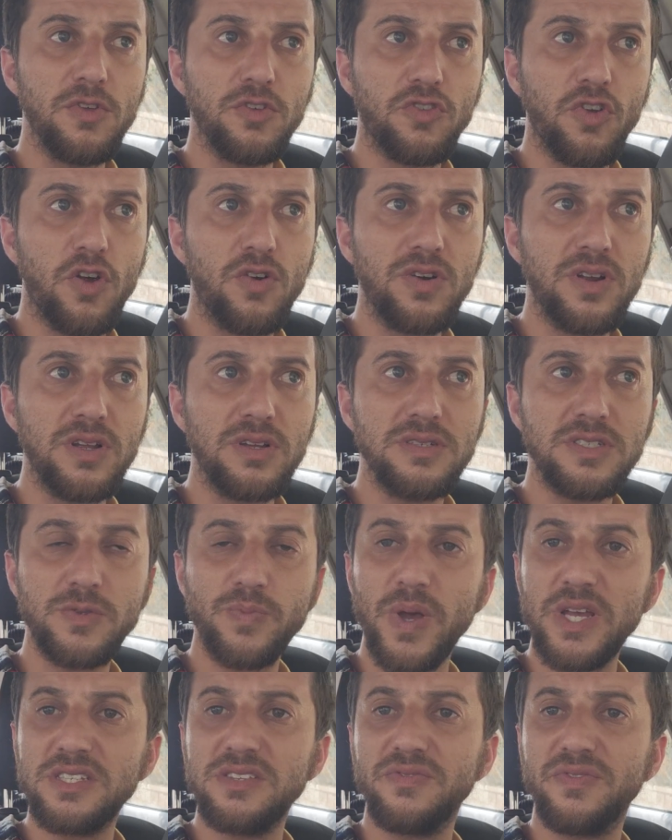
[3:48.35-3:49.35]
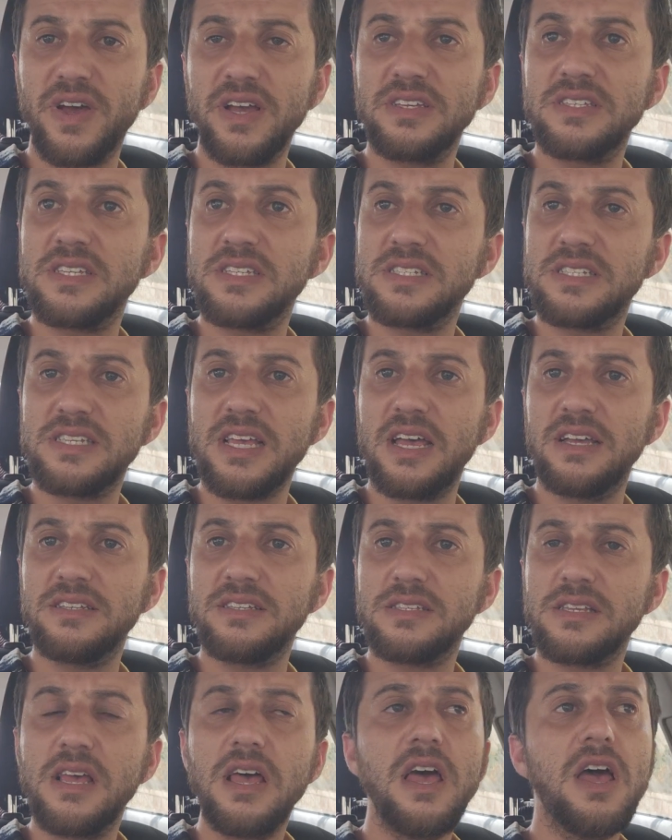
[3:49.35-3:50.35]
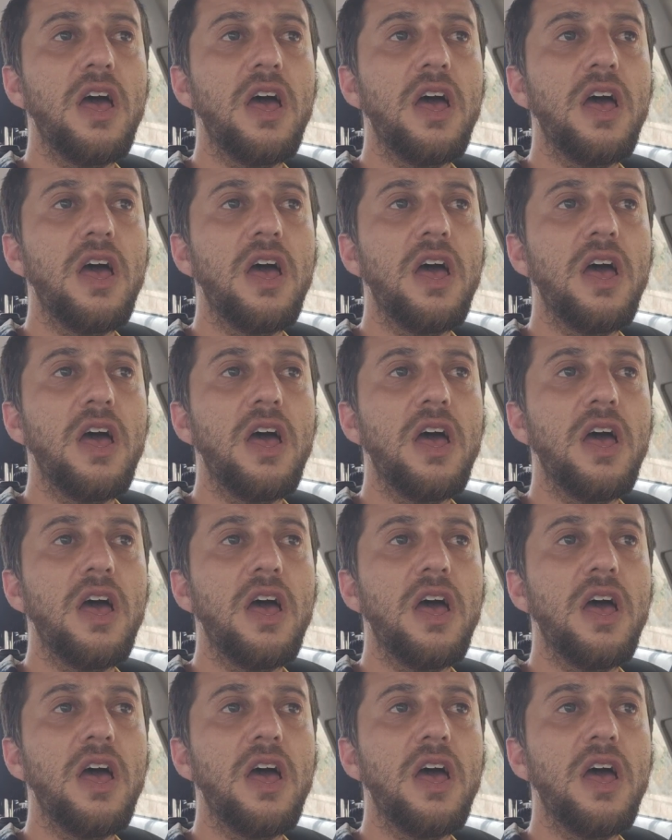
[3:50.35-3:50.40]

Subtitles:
Torah specifies and says,